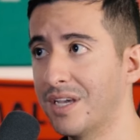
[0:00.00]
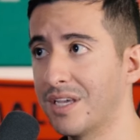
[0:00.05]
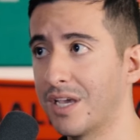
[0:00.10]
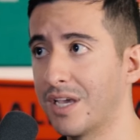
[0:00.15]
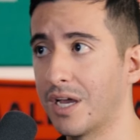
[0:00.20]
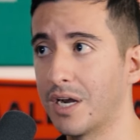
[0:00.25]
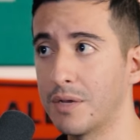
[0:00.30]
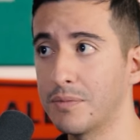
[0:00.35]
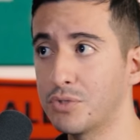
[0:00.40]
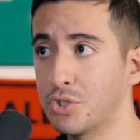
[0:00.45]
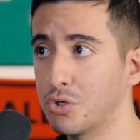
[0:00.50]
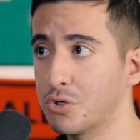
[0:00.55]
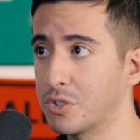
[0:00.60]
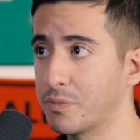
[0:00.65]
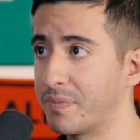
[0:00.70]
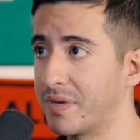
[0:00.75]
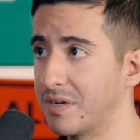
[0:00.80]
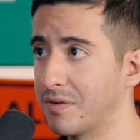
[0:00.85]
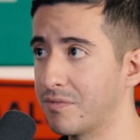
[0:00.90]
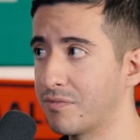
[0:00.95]
Yaremchuk's
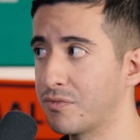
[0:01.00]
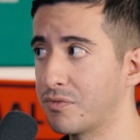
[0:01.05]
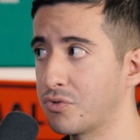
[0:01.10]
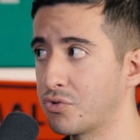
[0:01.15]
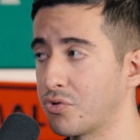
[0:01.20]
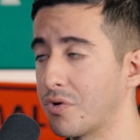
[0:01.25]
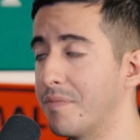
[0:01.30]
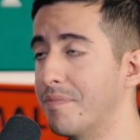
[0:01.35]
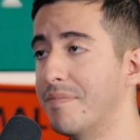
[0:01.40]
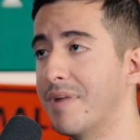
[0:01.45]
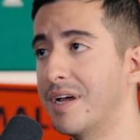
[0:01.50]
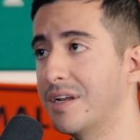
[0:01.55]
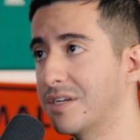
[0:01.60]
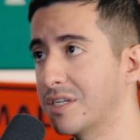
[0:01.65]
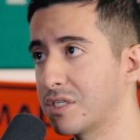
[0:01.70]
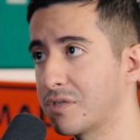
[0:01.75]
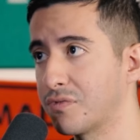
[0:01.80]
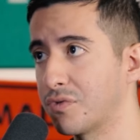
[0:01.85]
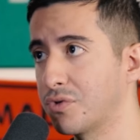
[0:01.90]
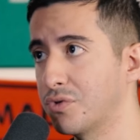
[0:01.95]
been
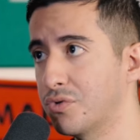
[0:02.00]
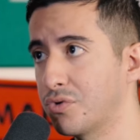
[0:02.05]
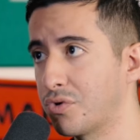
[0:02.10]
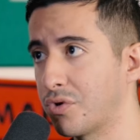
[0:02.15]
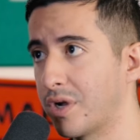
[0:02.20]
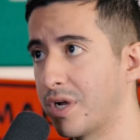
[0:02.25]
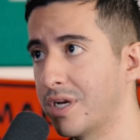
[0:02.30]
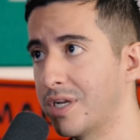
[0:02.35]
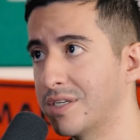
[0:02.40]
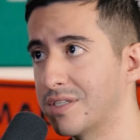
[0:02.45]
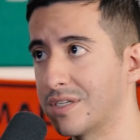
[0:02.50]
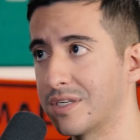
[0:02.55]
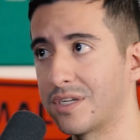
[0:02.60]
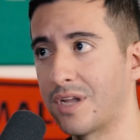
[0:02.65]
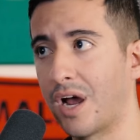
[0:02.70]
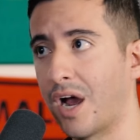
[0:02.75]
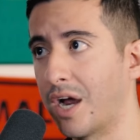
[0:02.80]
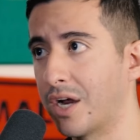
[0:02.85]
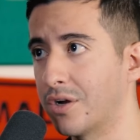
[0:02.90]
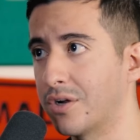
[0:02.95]
tremendous for Ukraine his
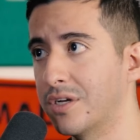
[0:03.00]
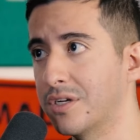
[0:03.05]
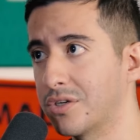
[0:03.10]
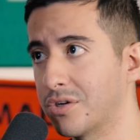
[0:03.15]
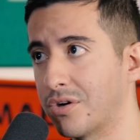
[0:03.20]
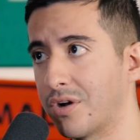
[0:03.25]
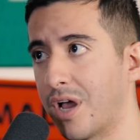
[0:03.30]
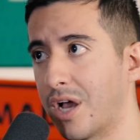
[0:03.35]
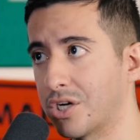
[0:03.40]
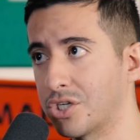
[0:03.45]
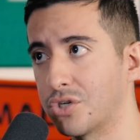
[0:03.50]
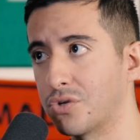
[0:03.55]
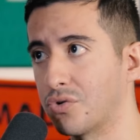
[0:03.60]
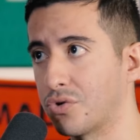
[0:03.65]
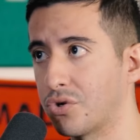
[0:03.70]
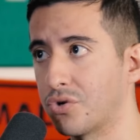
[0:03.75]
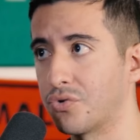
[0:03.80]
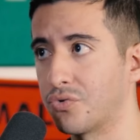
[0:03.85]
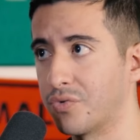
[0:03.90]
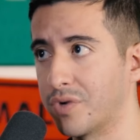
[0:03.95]
entire international
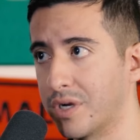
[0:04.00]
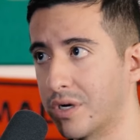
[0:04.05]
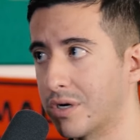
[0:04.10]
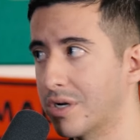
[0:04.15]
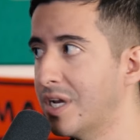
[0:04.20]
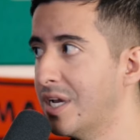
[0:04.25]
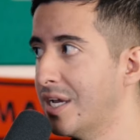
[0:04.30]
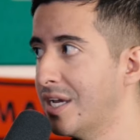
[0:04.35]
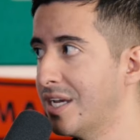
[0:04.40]
career.